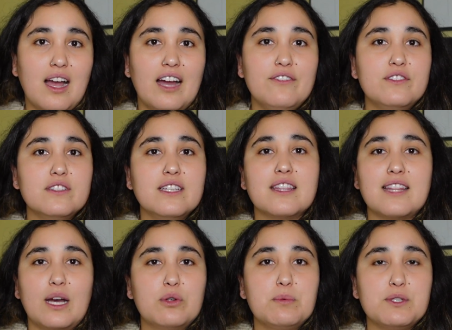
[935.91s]
I feel like
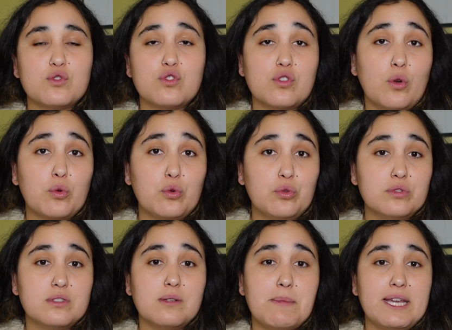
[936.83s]
that would be so cool
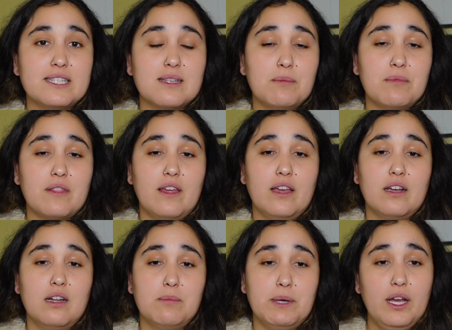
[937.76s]
to make something
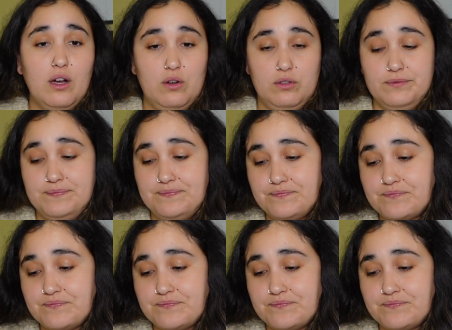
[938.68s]
on my own.